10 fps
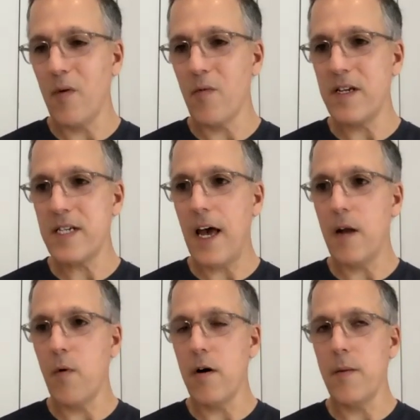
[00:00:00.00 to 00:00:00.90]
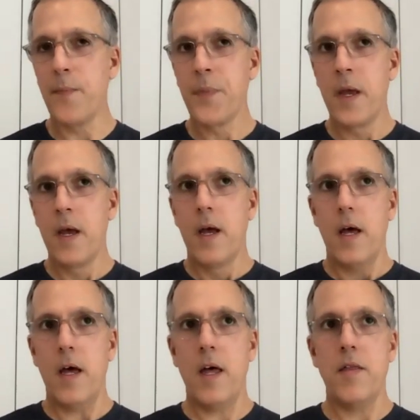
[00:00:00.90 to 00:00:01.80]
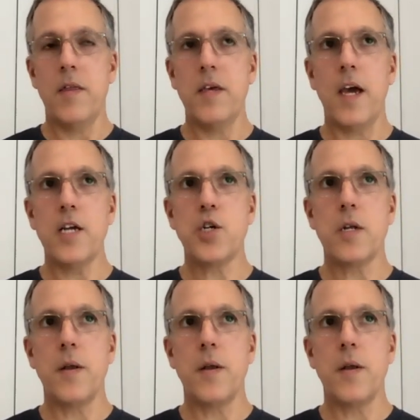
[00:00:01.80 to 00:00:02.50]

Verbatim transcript: we just had where the agent,